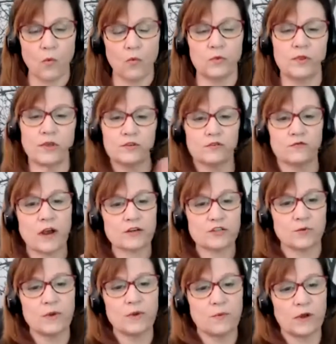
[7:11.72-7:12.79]
the
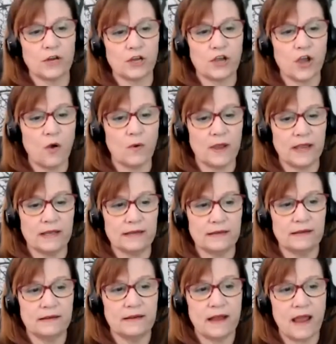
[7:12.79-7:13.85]
direction we want to go in
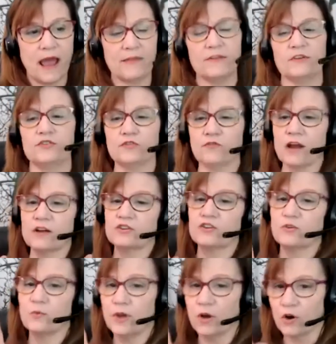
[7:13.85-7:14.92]
and the
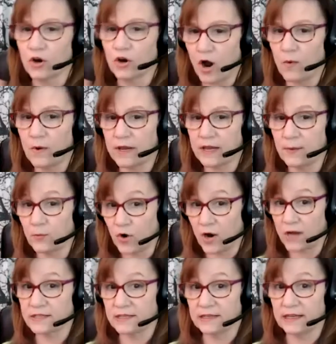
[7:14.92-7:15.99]
direction we are going in
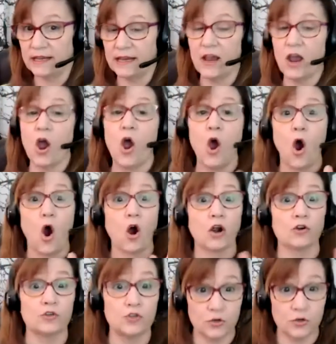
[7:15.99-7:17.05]
presently are
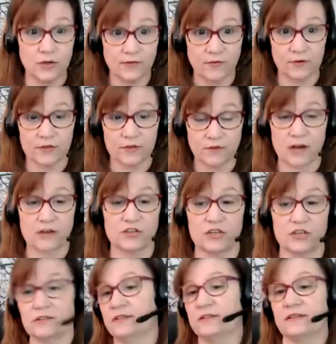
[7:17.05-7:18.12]
two different
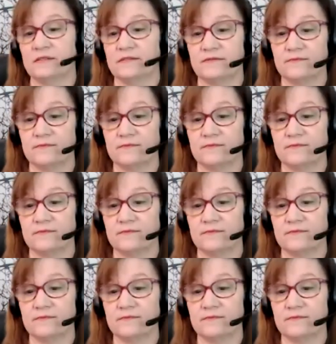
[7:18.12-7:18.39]
directions.